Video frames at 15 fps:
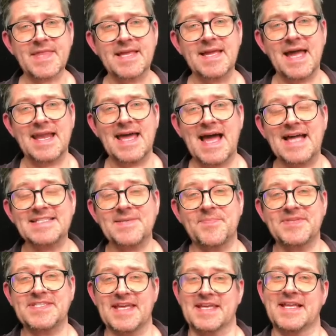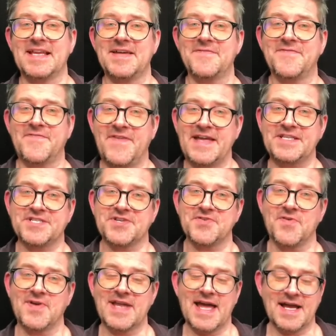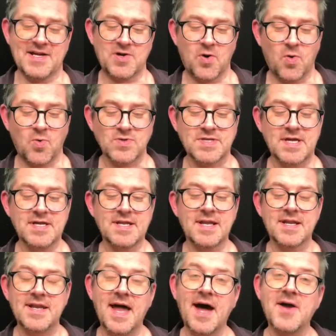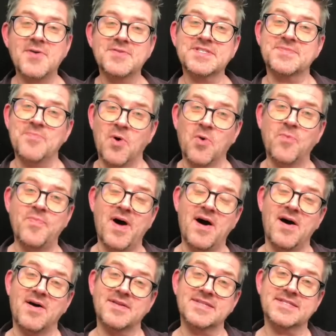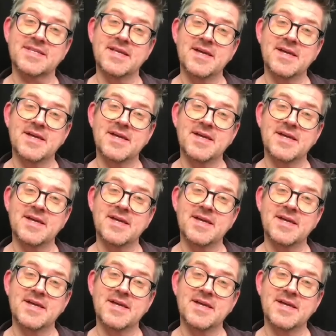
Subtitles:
And it has a particular feature on it called No Small Parts,